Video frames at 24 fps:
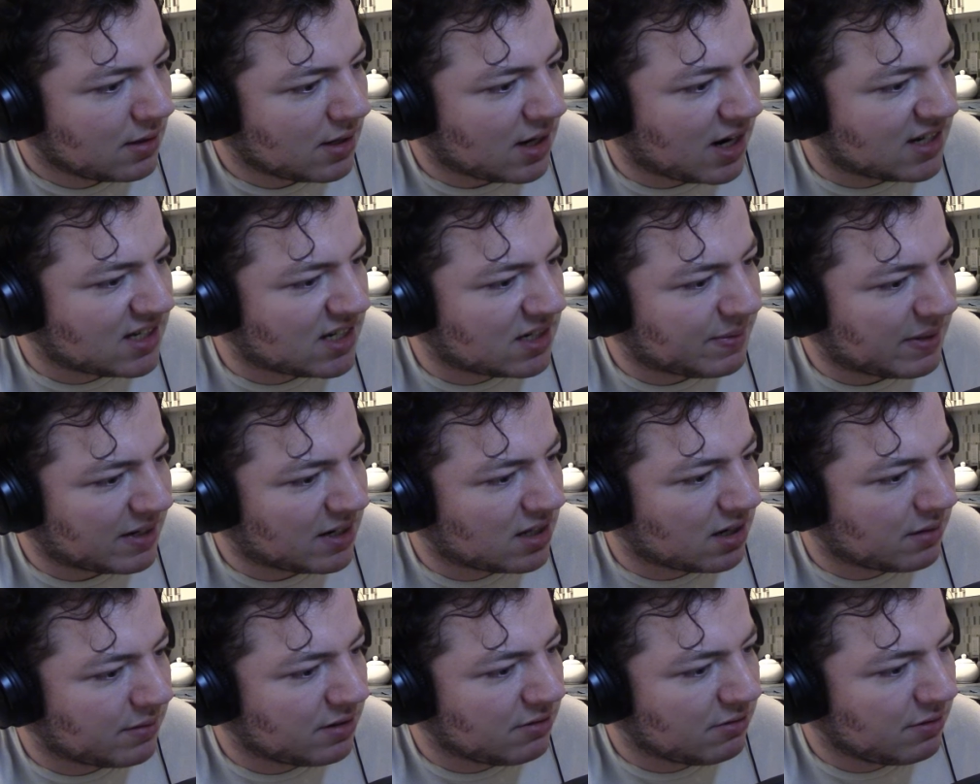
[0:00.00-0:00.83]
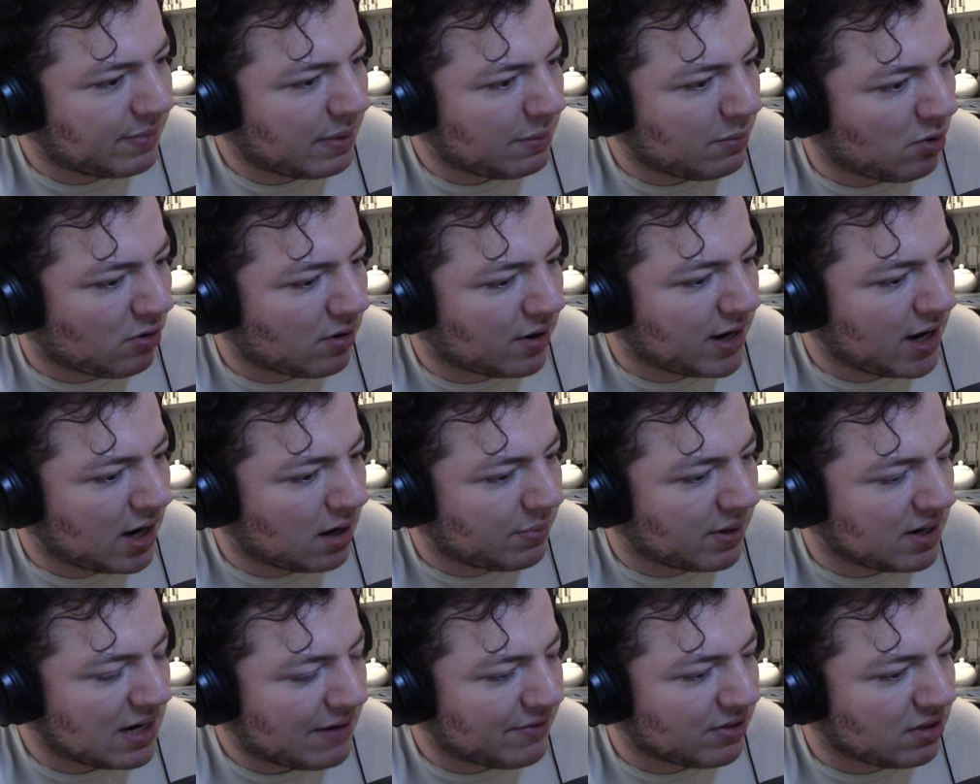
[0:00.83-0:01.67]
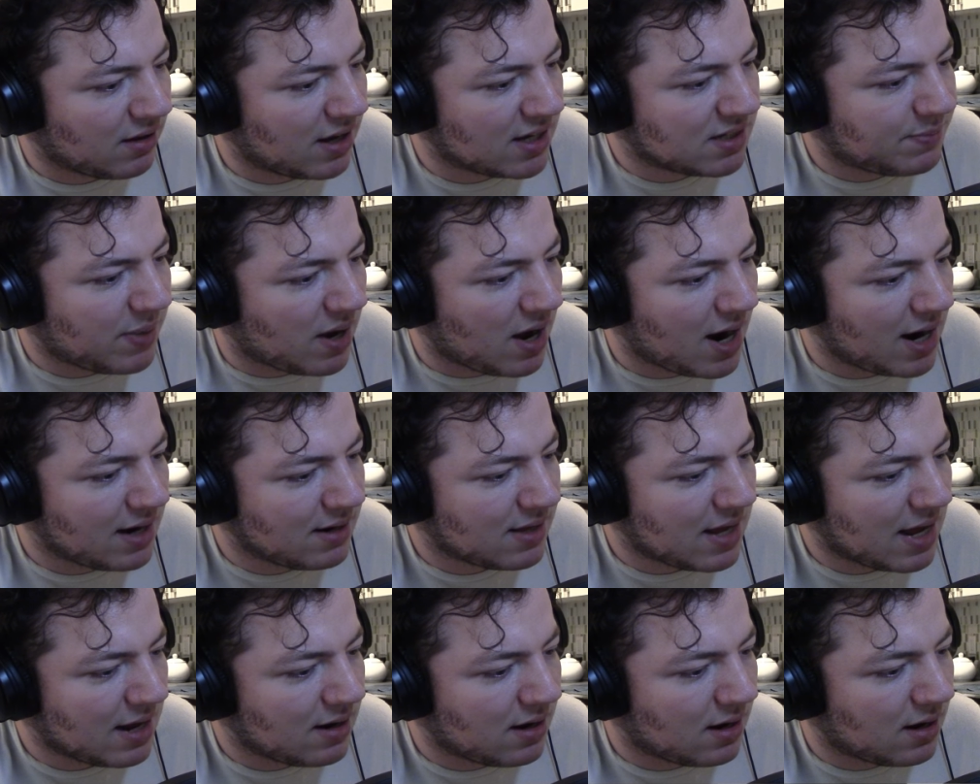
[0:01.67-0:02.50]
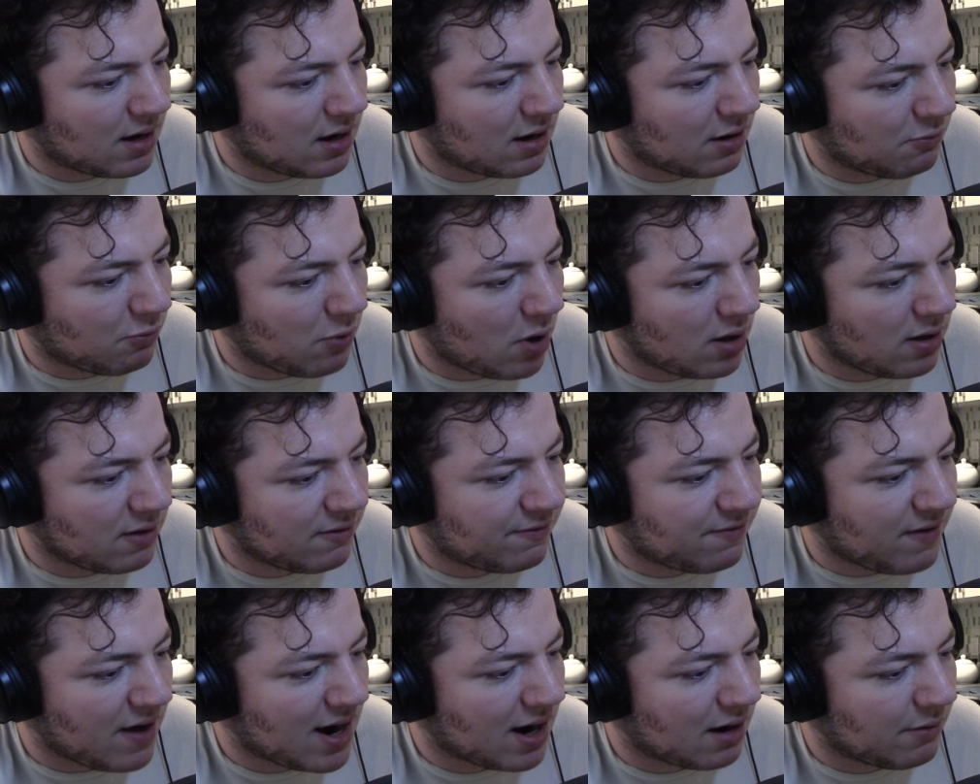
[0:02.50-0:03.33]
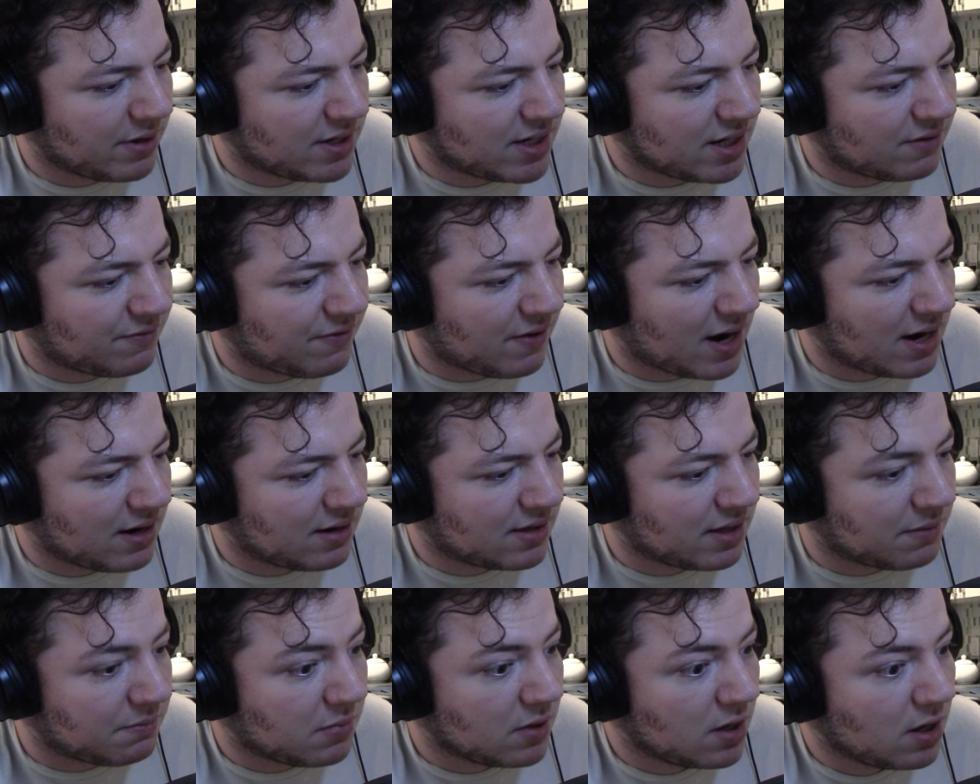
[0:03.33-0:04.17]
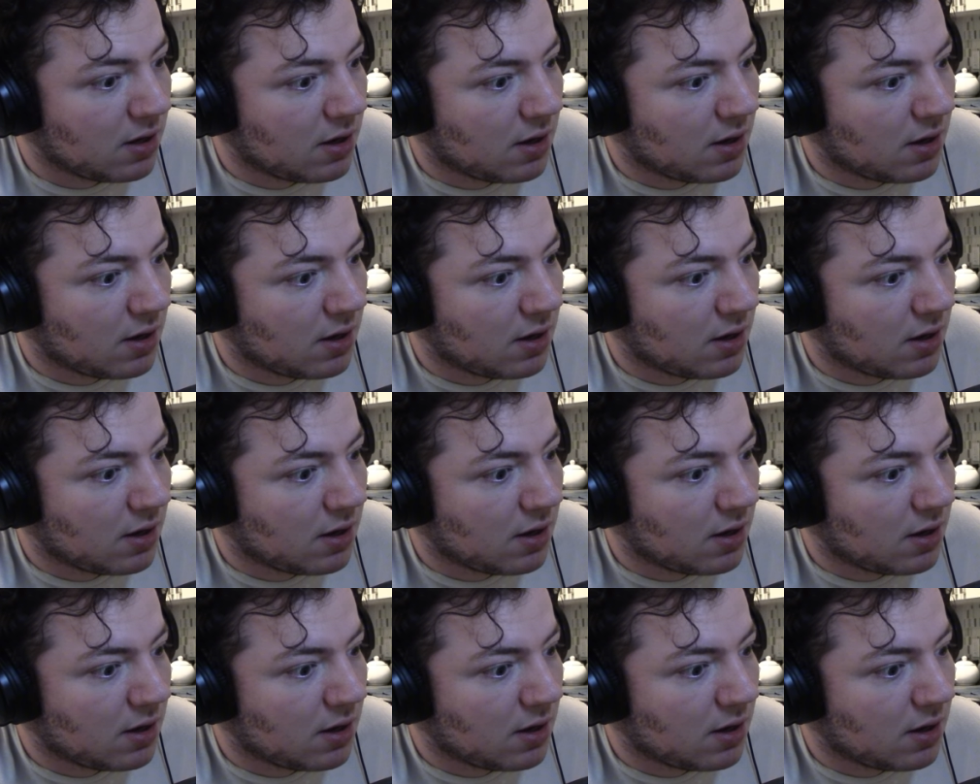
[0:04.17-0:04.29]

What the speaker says: Kinda suspected there would be more in here, but nevertheless, behind that, wall of fire, we did find that—